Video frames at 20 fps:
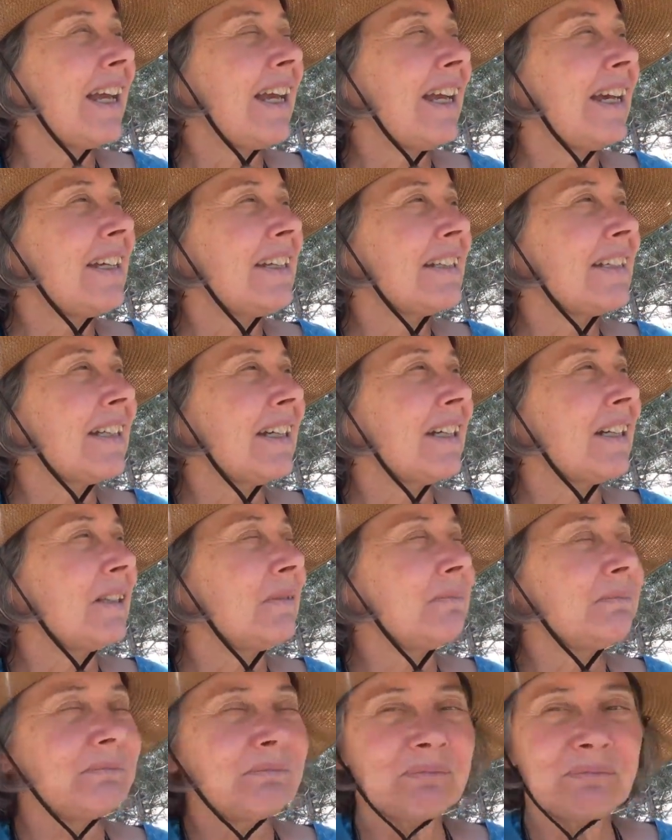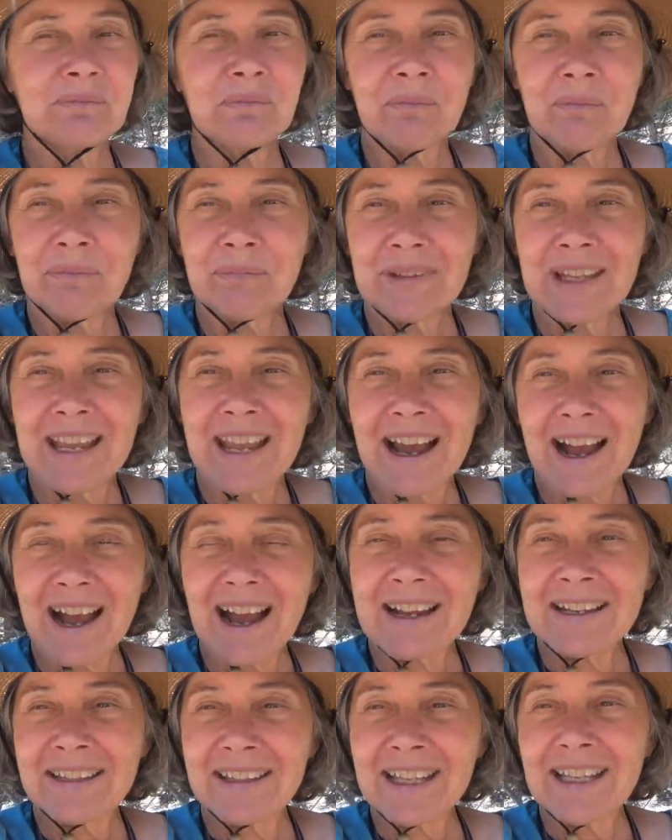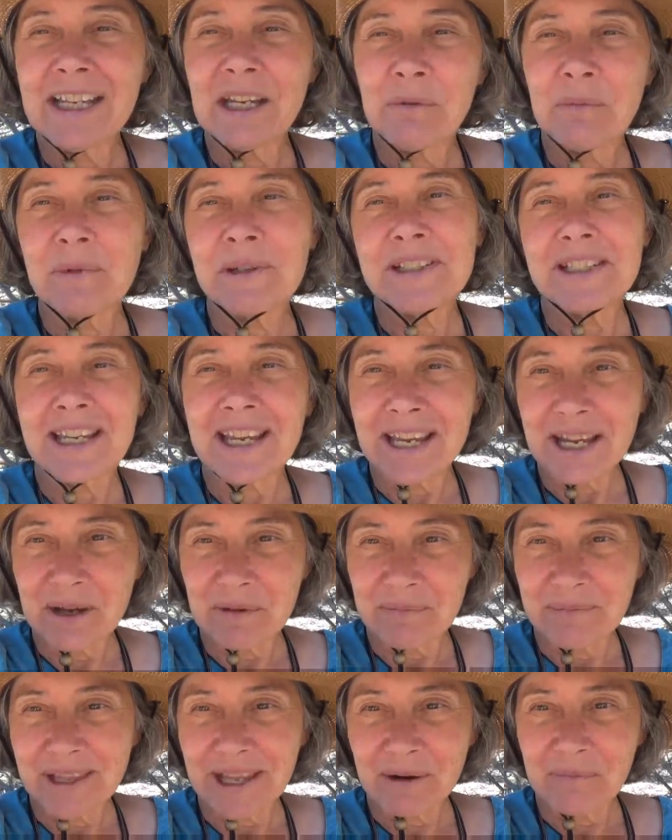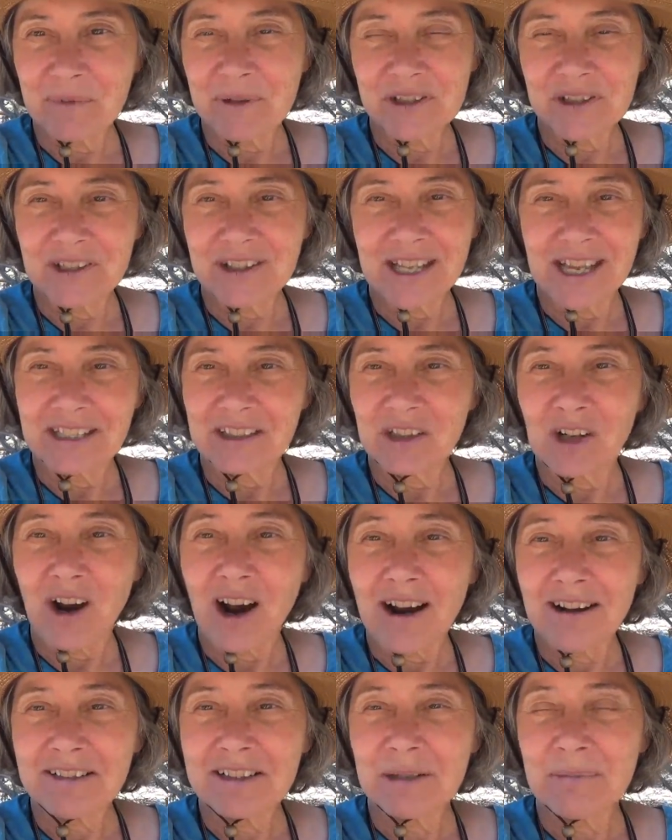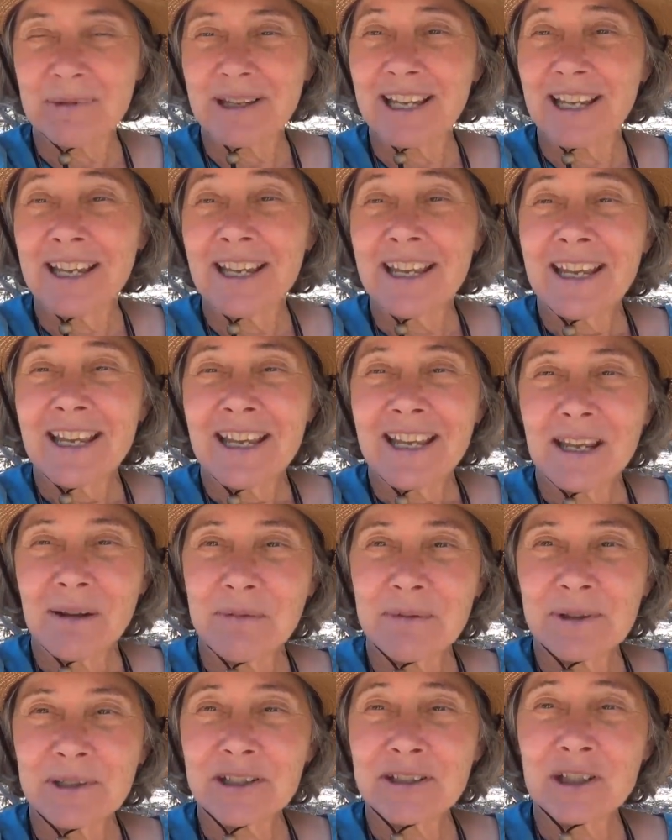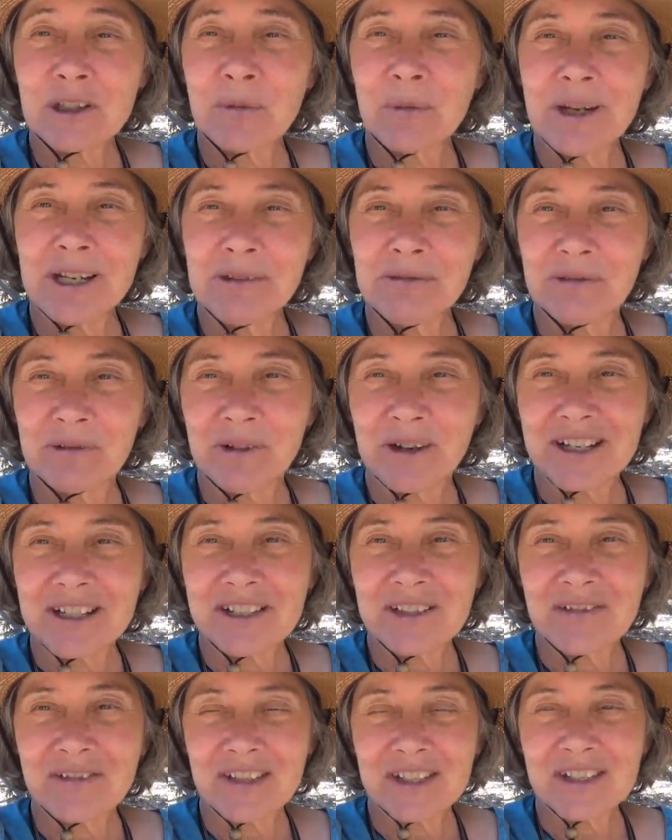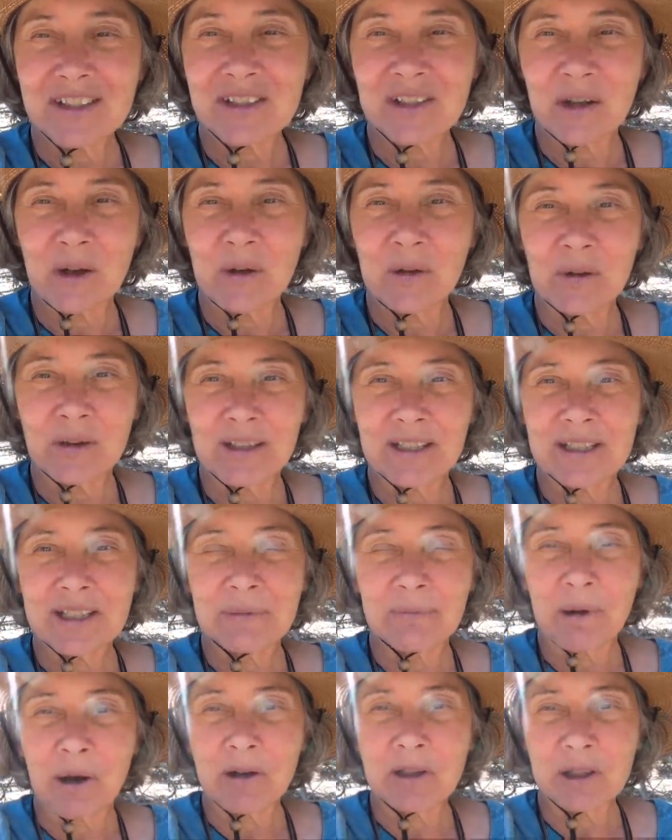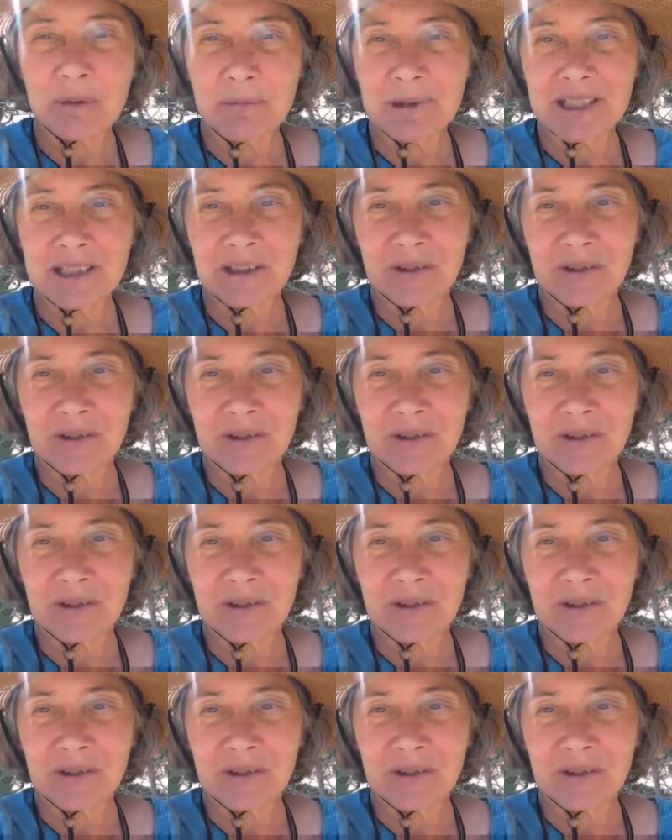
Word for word: And um, I think it was him that was that talked to me. It was the sweet voice of his soul that spoke to me